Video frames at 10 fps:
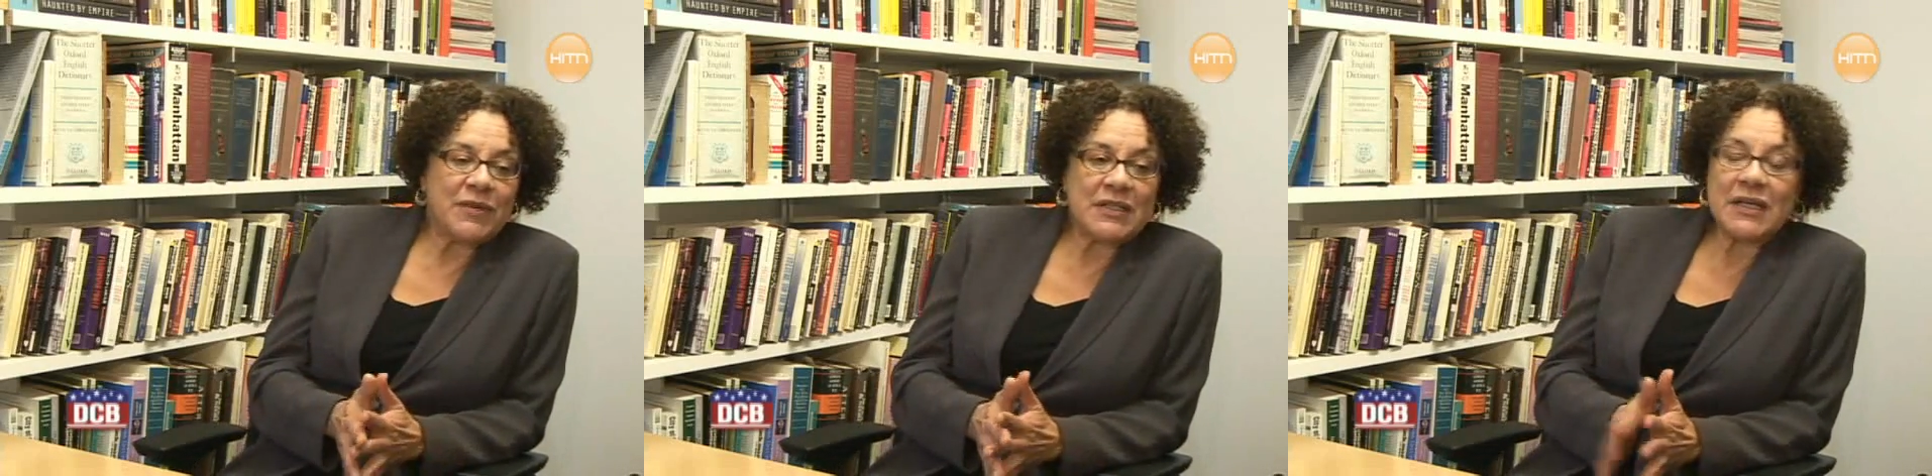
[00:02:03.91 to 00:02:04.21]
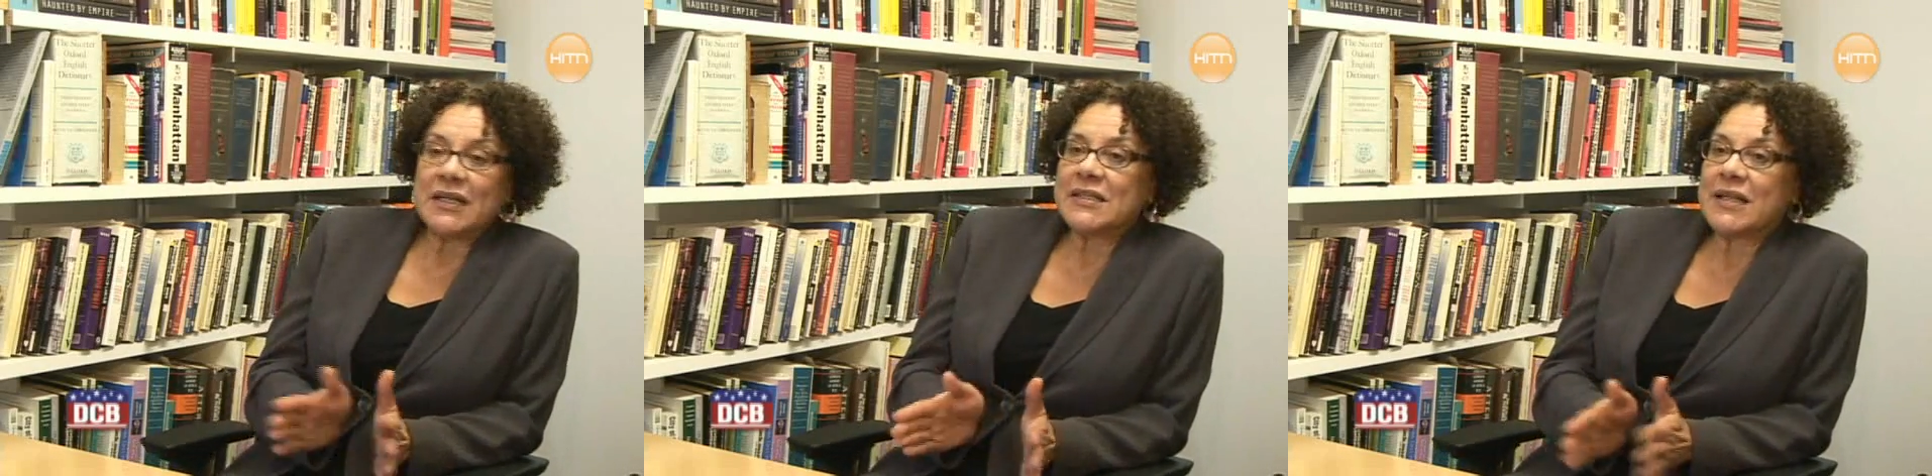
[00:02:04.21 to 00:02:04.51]

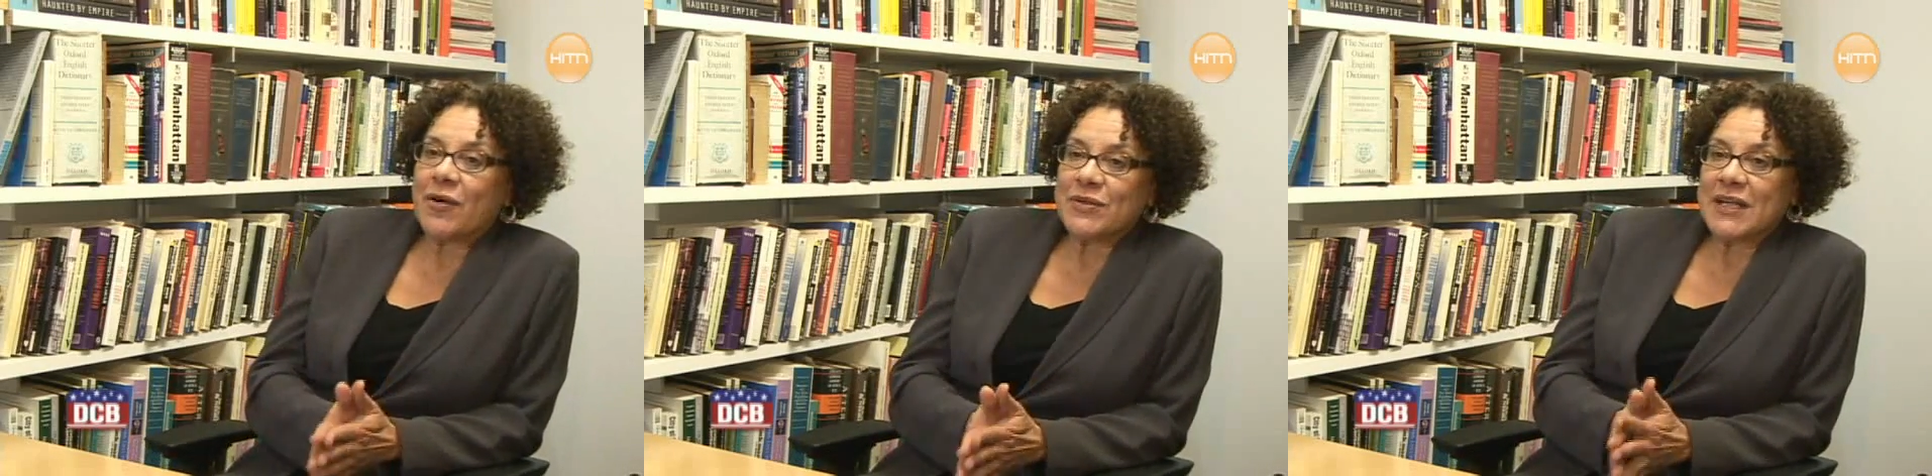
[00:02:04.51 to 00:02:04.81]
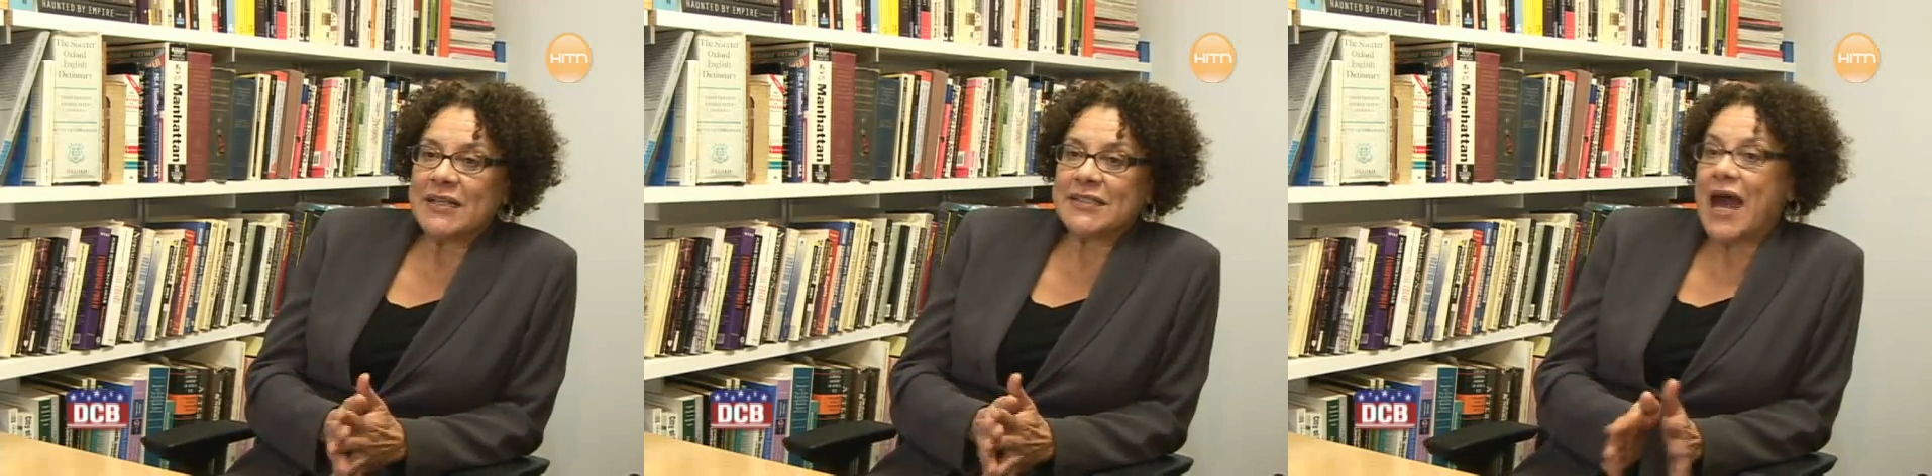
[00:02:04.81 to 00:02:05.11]
ridiculous hours
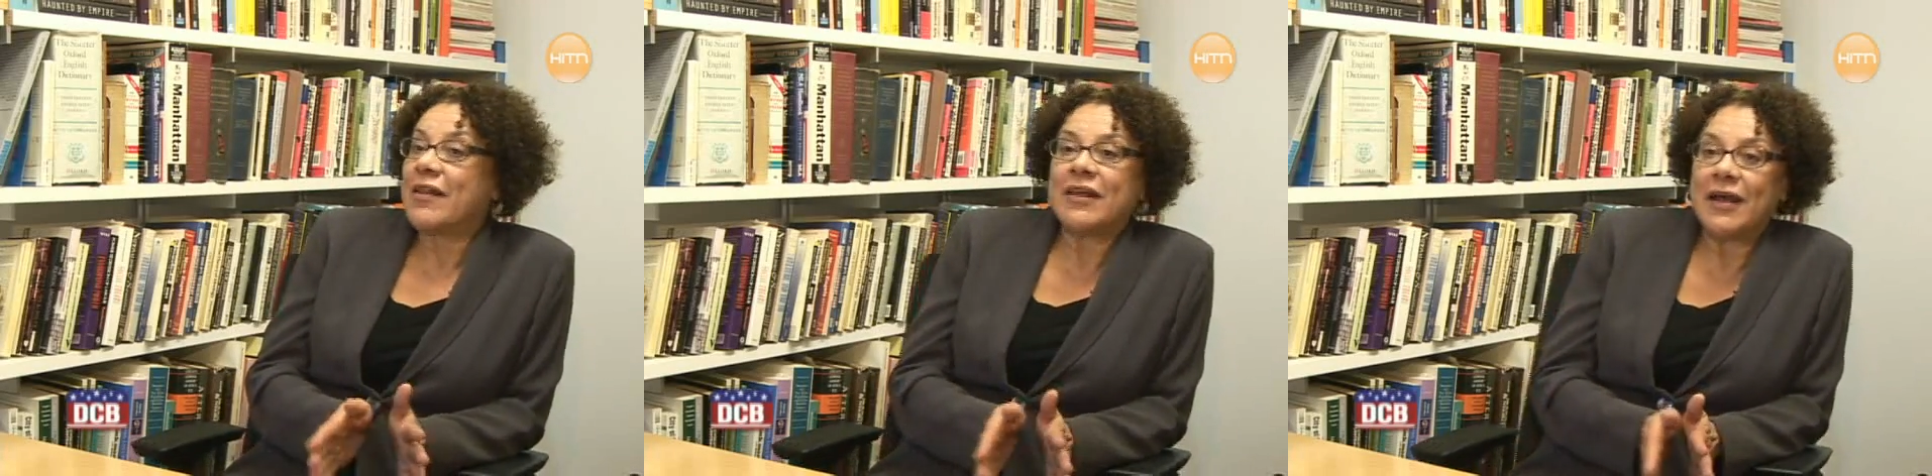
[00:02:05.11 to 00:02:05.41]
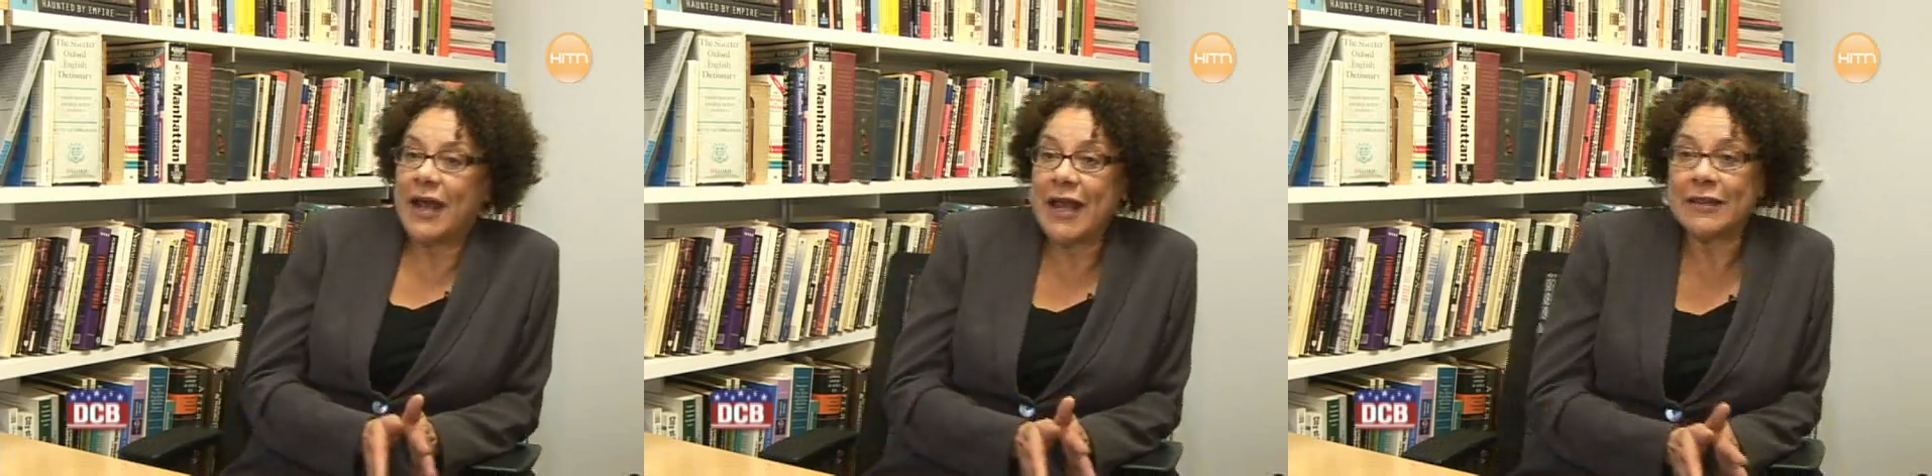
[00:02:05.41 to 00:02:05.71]
like
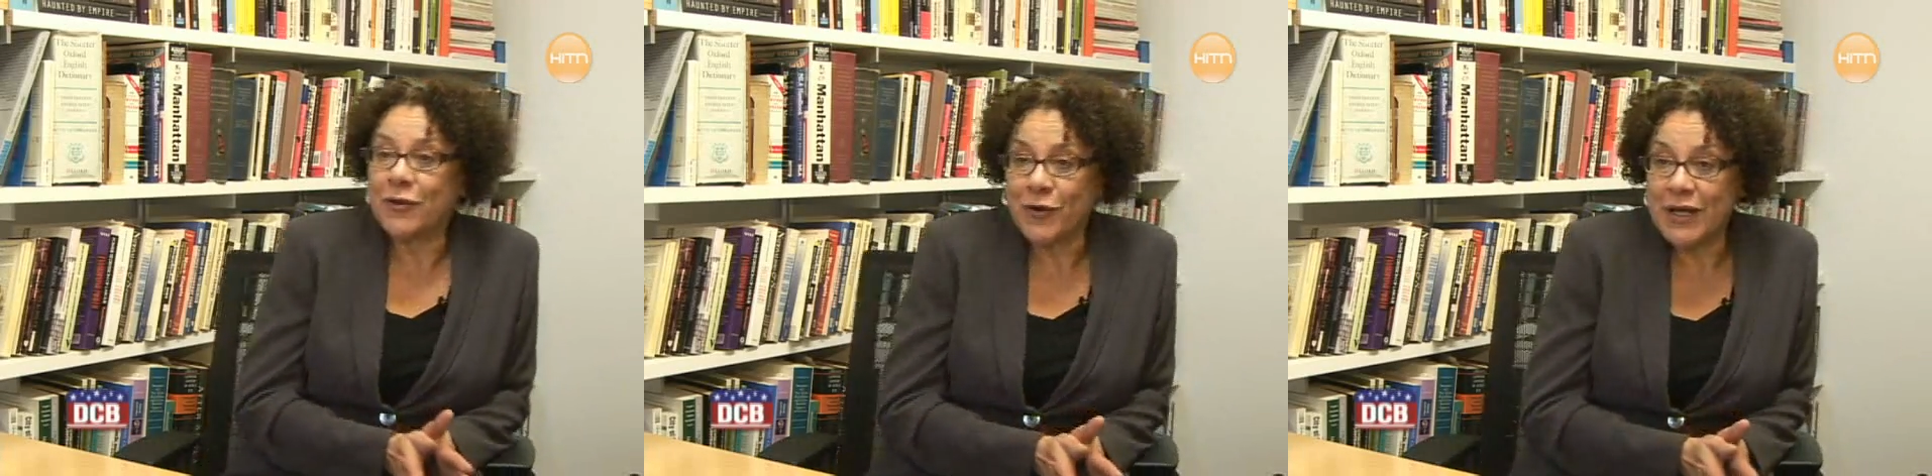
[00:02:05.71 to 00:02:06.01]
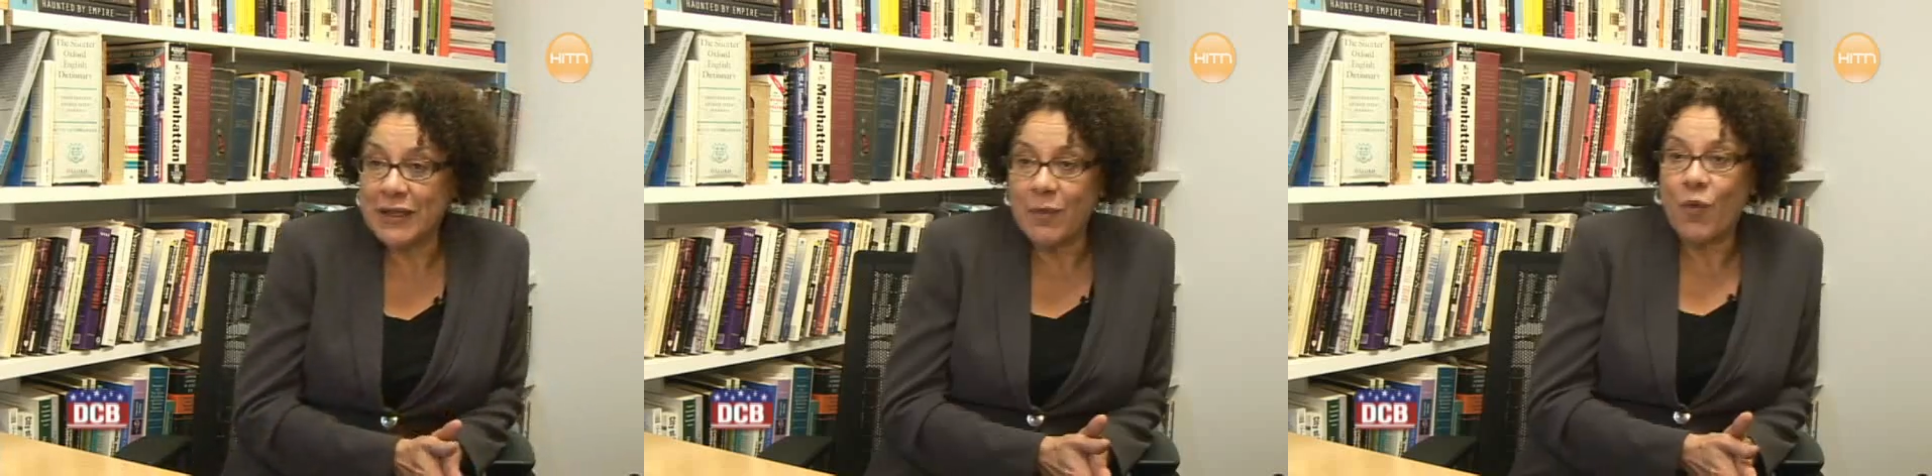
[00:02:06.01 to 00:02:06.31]
Saturday at
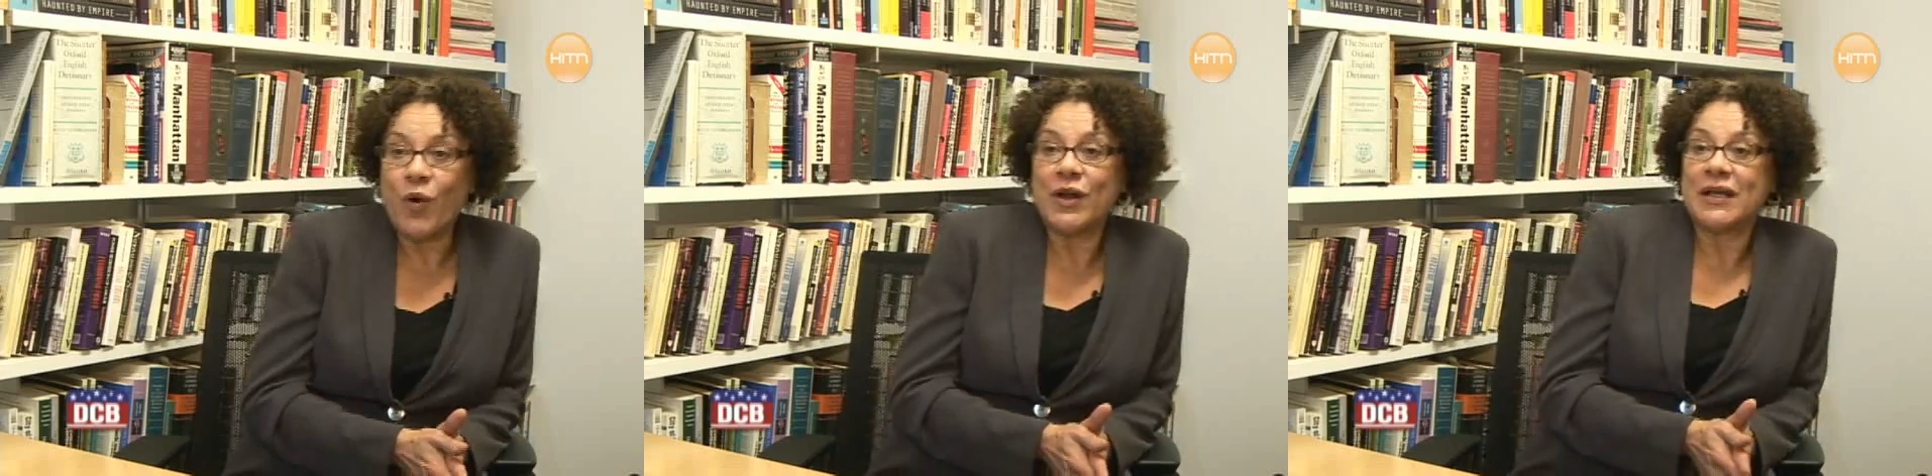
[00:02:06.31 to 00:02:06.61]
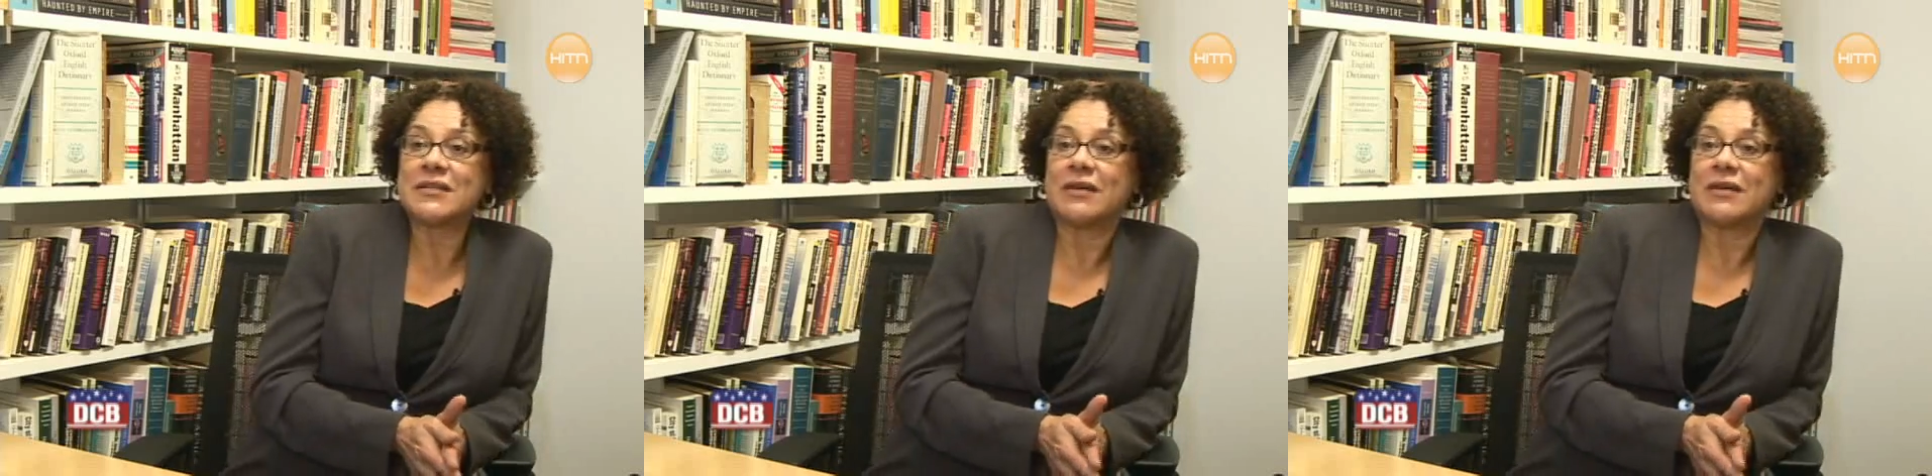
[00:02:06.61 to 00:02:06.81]
8:30 in the morning.